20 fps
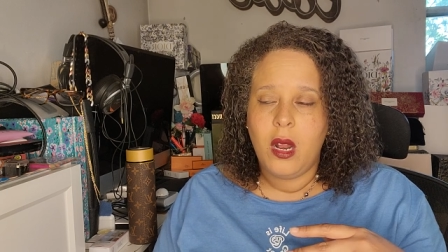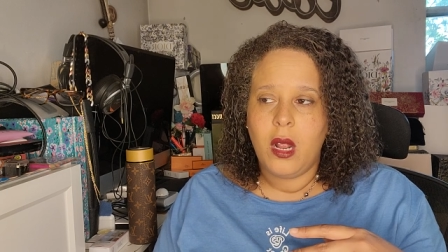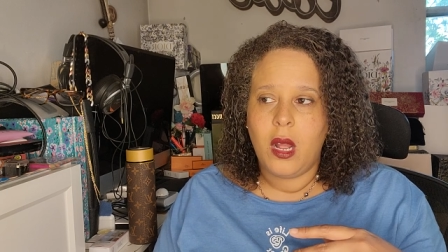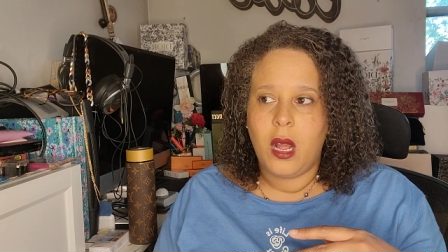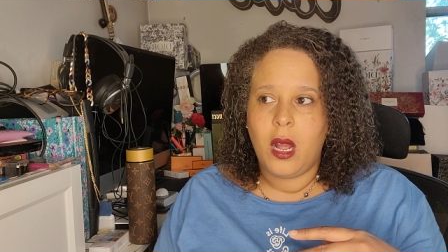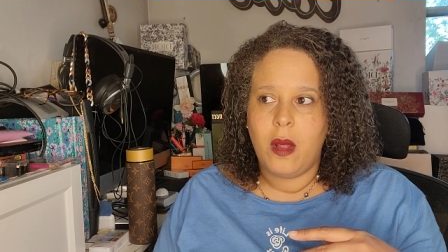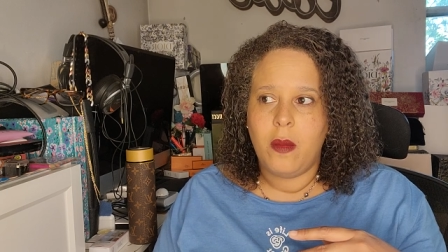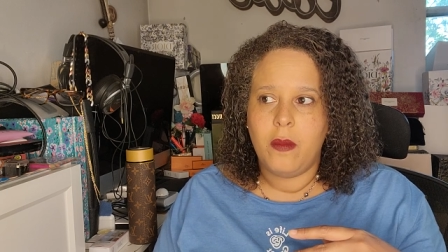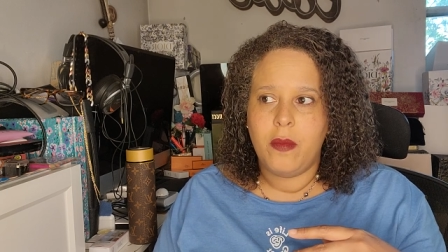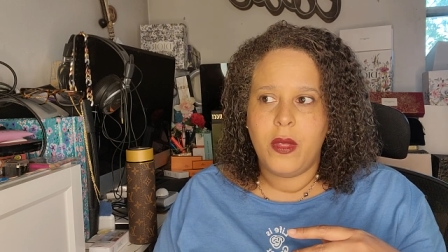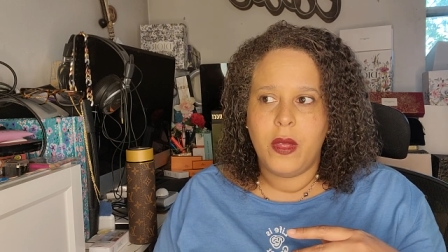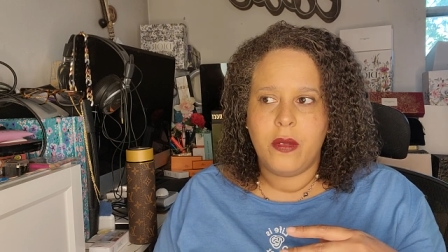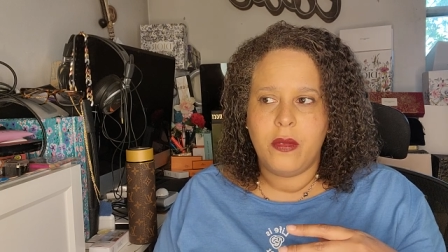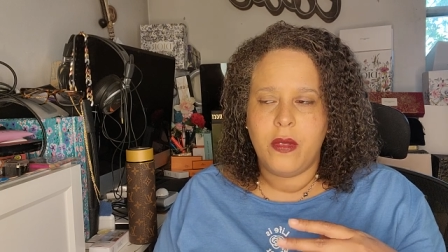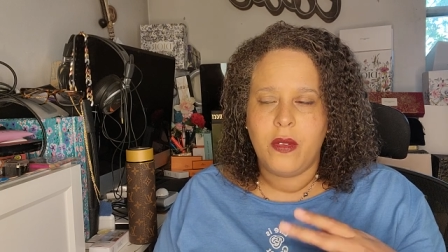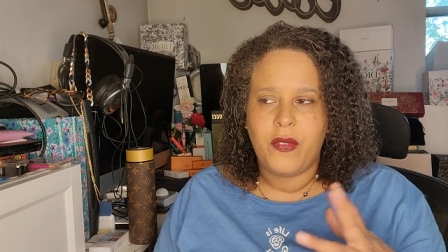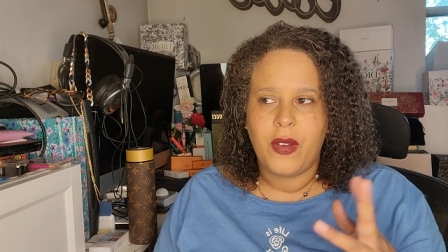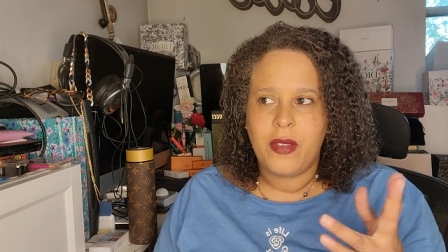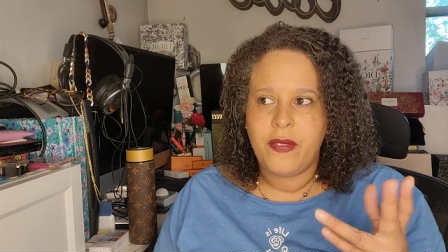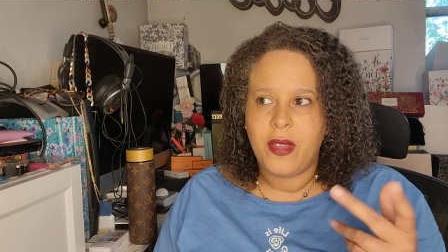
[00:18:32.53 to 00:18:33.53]
Um, the
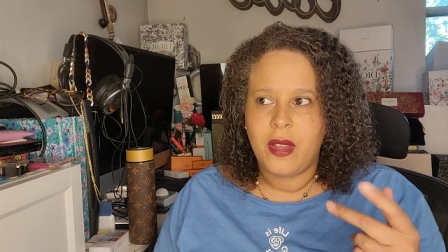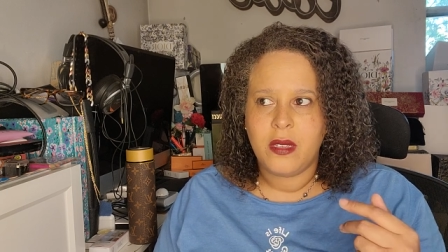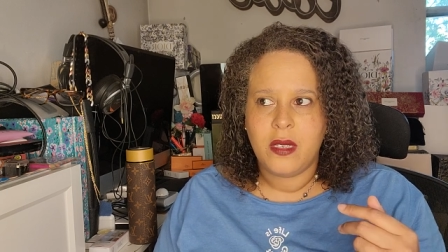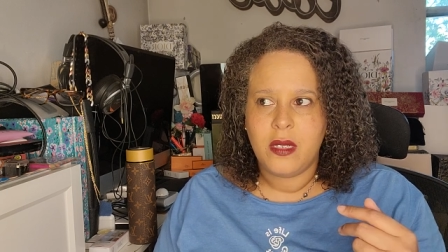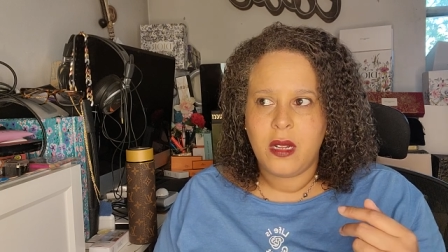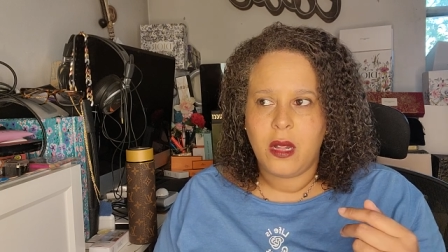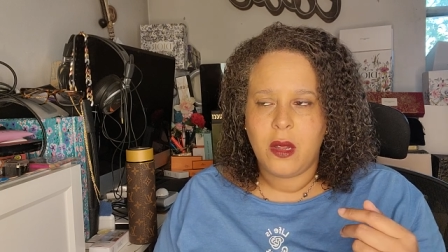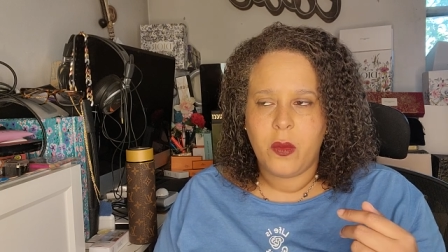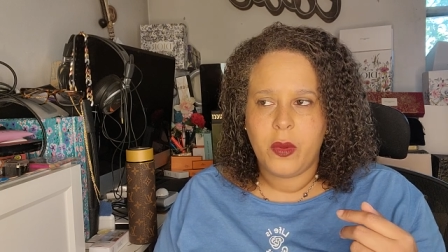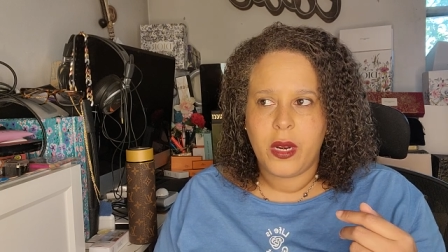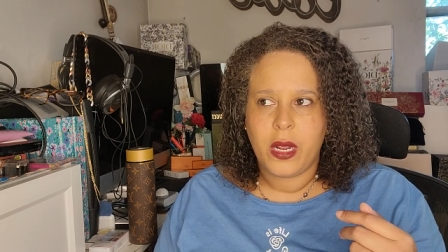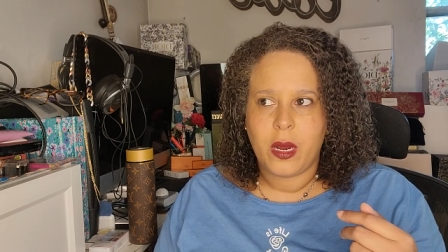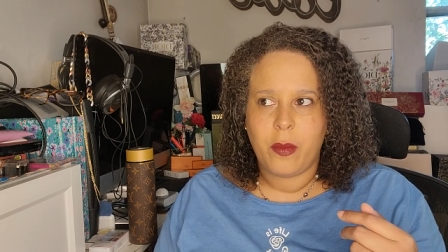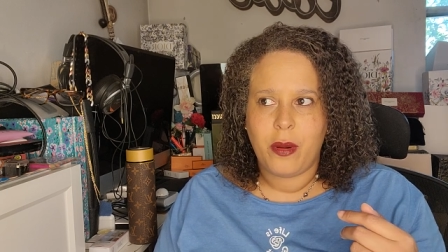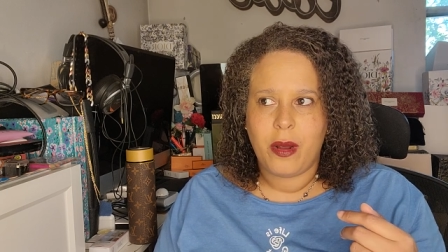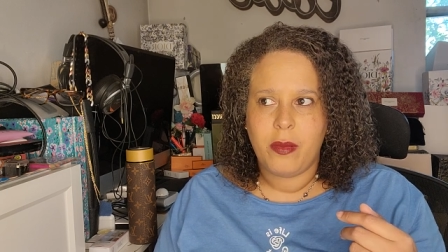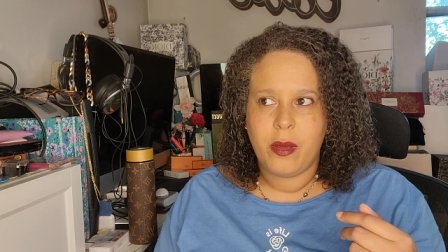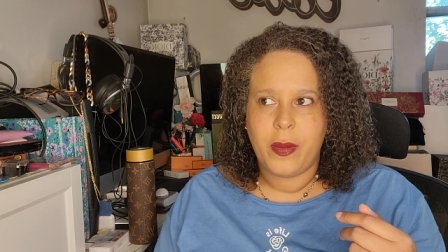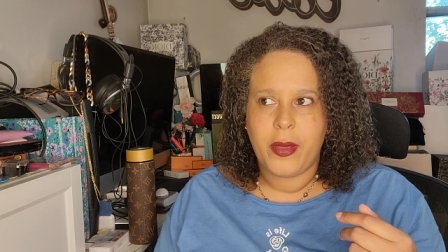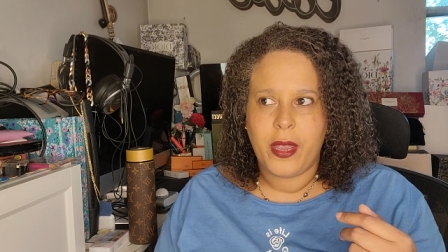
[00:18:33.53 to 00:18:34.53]
the five thousand dollar one I could
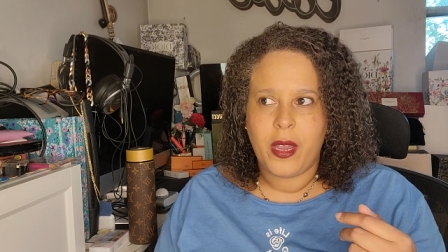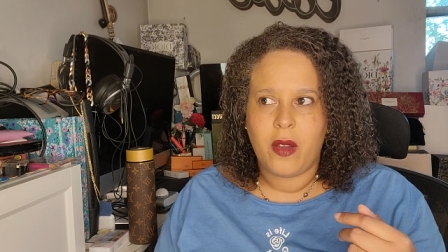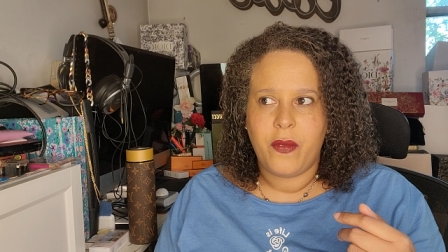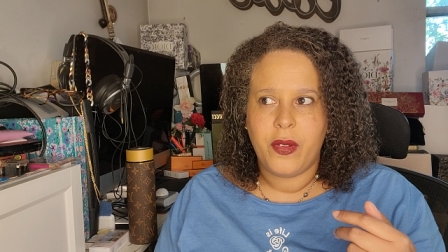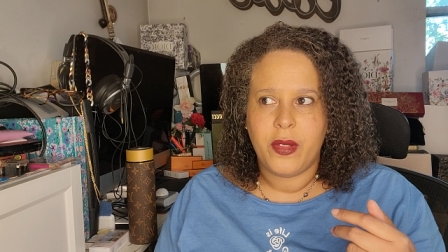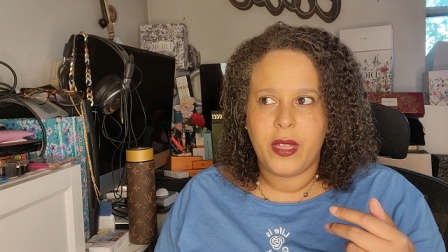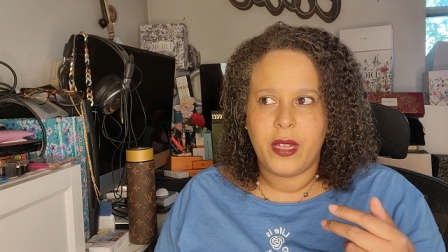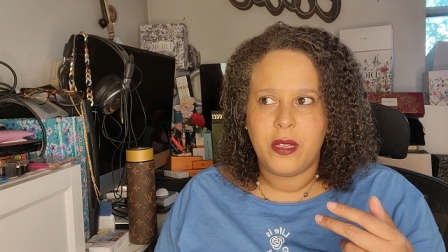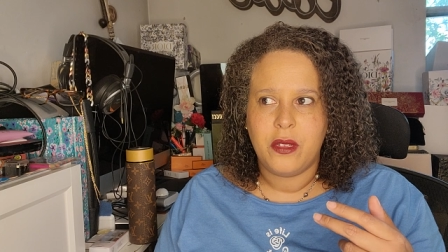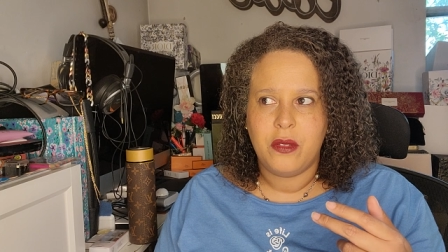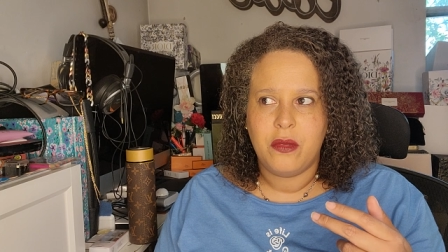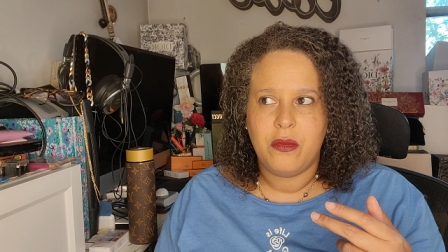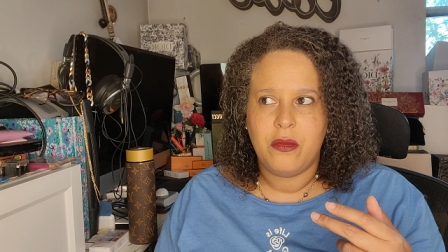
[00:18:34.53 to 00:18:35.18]
probably pay off in like